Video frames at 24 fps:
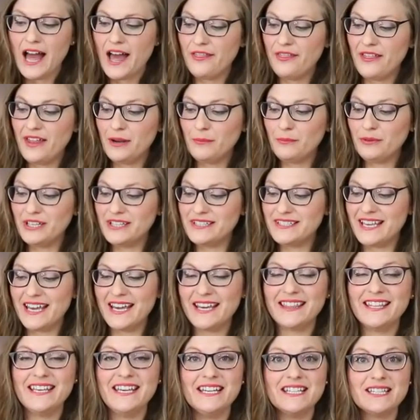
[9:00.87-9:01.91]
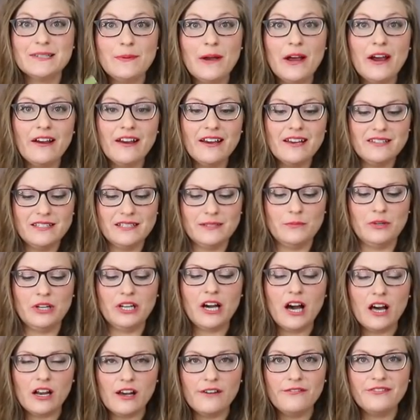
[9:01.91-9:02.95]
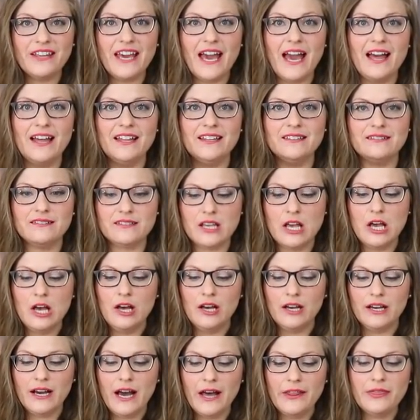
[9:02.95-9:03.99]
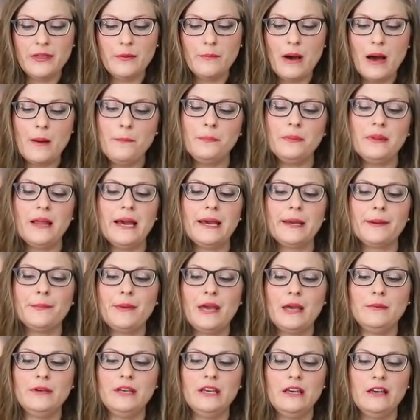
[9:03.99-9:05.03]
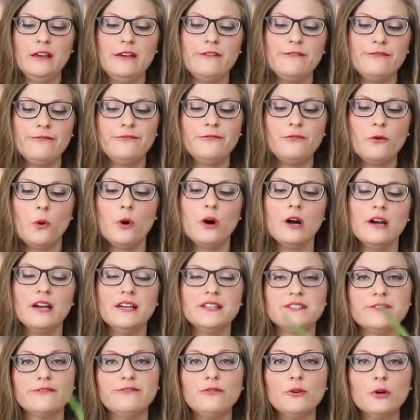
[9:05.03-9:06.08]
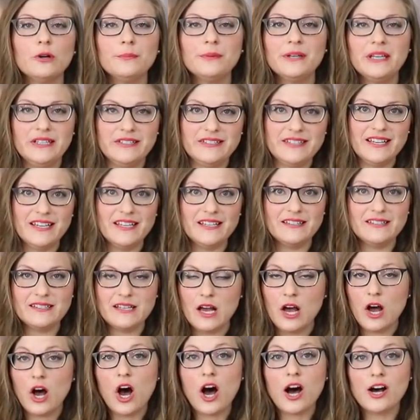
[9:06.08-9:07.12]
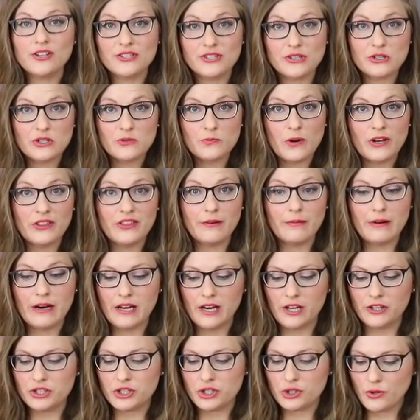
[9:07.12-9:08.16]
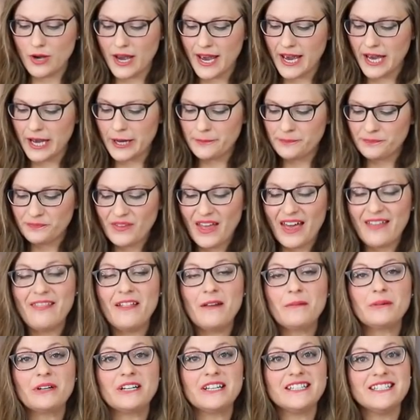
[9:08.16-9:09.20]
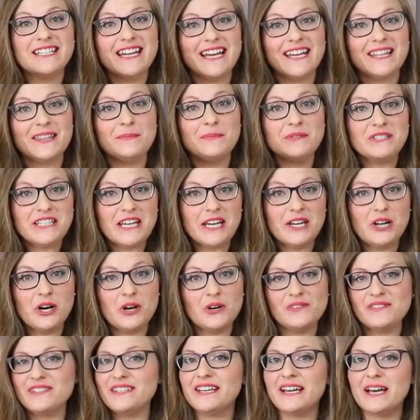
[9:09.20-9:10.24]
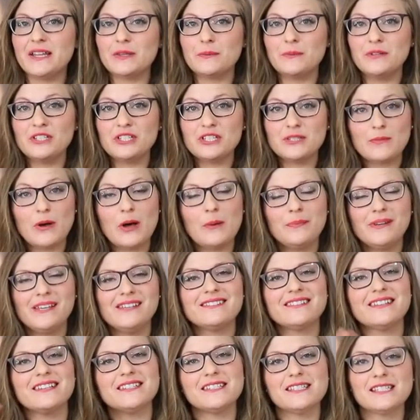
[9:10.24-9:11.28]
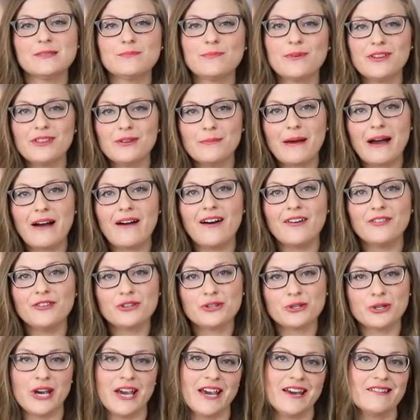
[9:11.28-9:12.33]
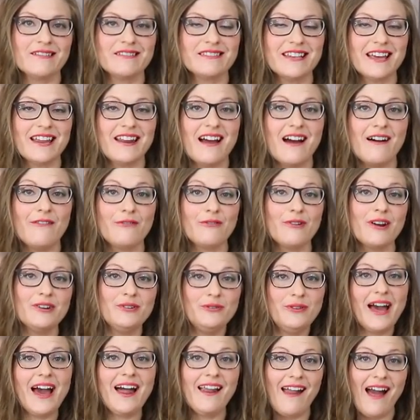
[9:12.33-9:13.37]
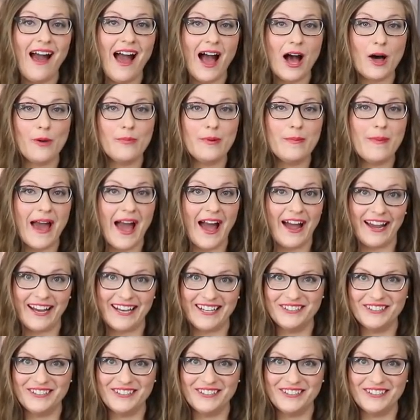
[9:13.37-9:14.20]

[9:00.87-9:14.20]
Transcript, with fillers: And then I'm gonna take the asparagus, I'm gonna cut off the ends, cut them up like maybe 4 into 4 pieces, also spread them out on the tray, and then I'm gonna take the potatoes and cut them into small pieces and spread them out on the trays. And after I do that, I'll be back.